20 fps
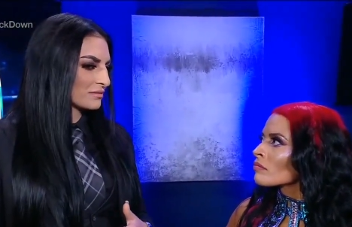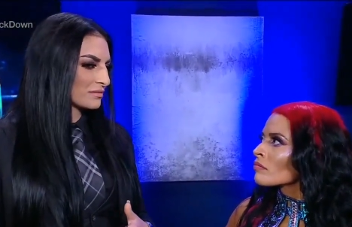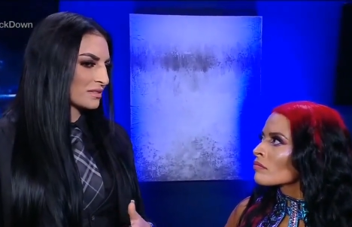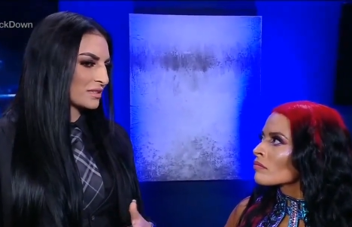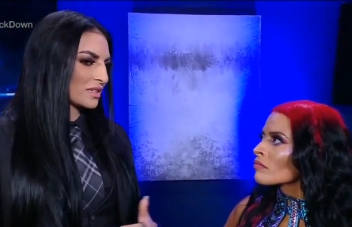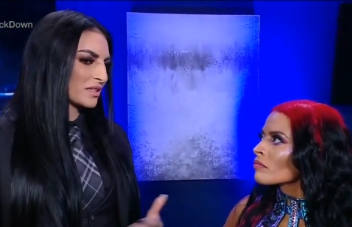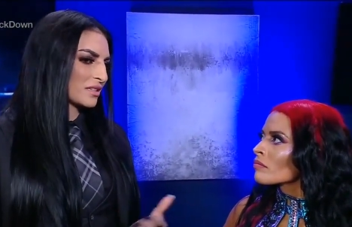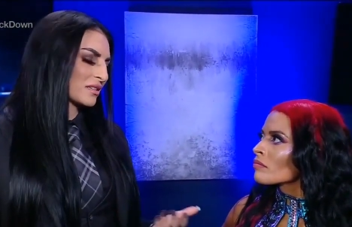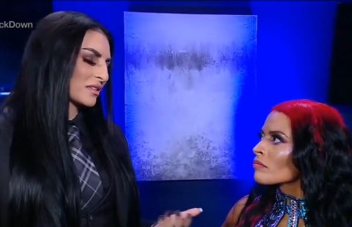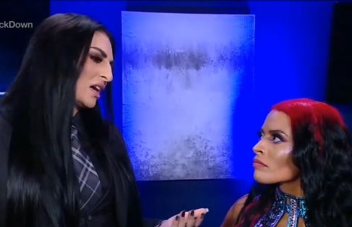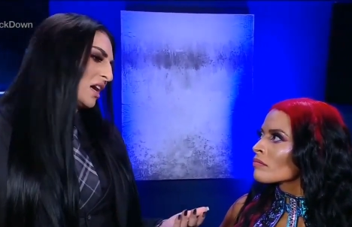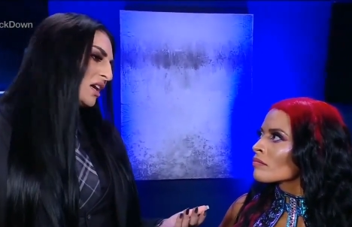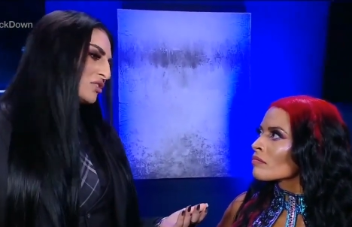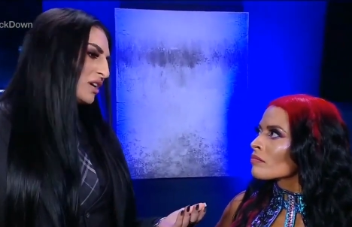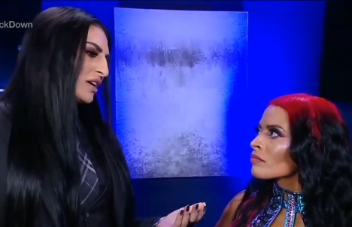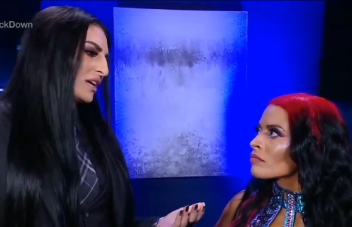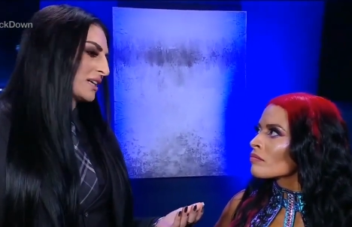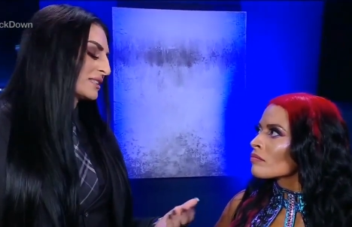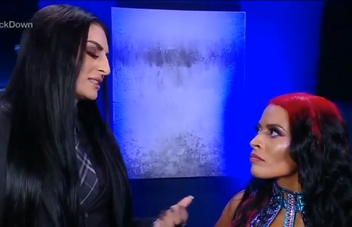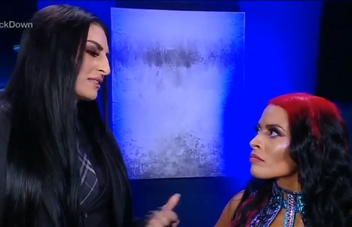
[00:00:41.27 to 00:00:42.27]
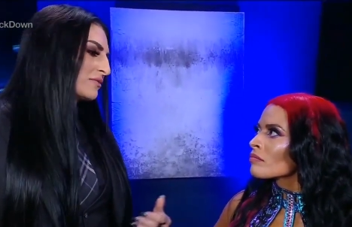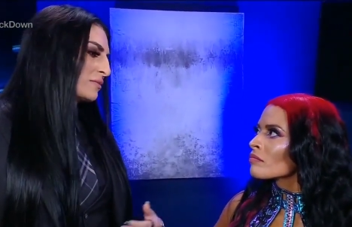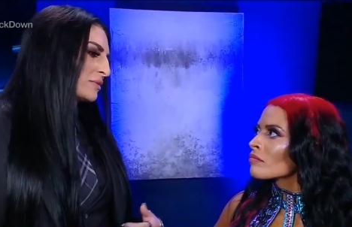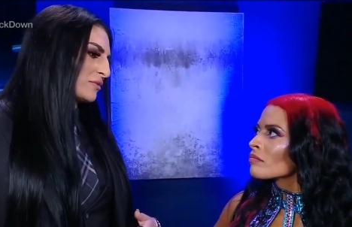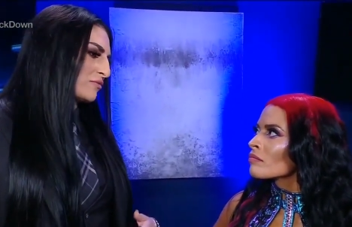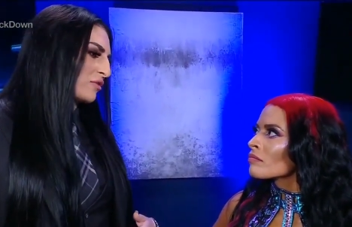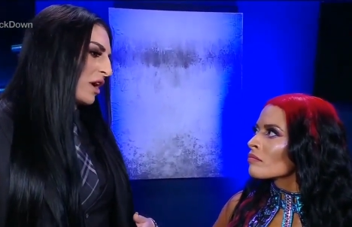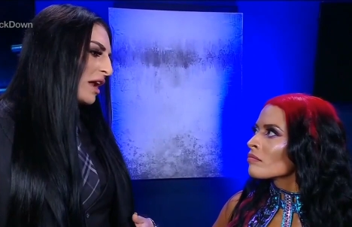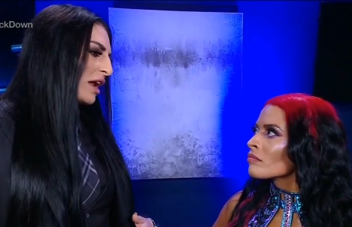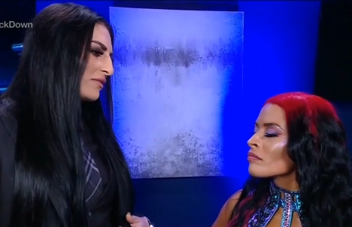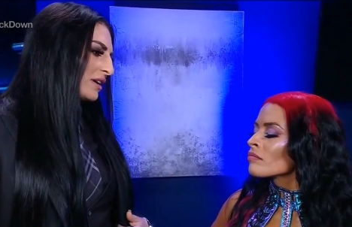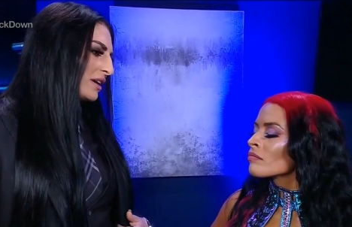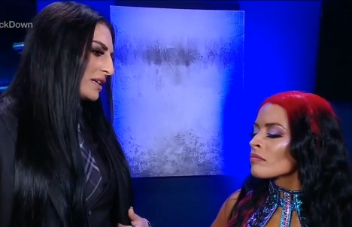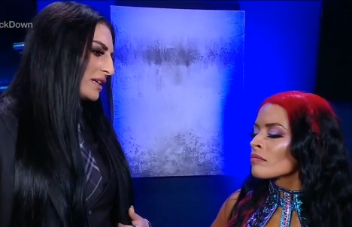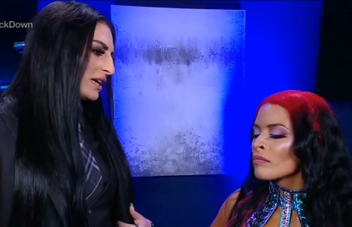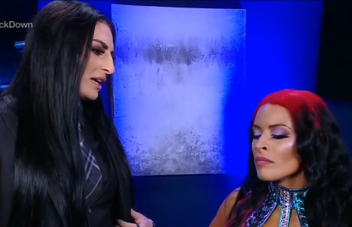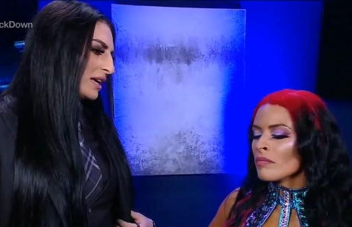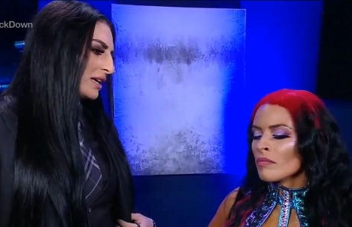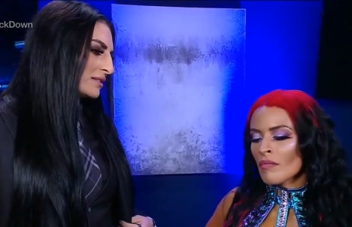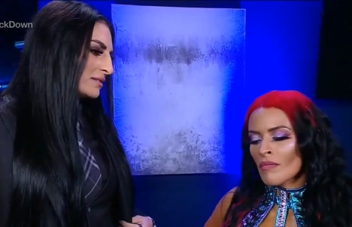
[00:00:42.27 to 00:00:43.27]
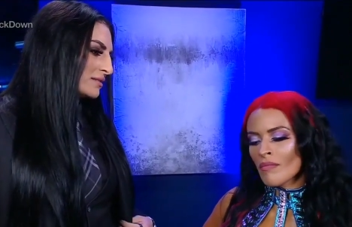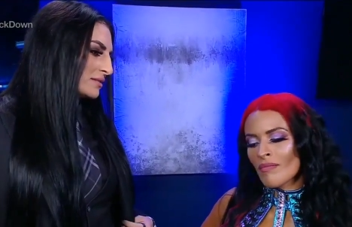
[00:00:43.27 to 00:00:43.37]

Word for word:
Speaker 1: the contract hasn't even been ratified yet.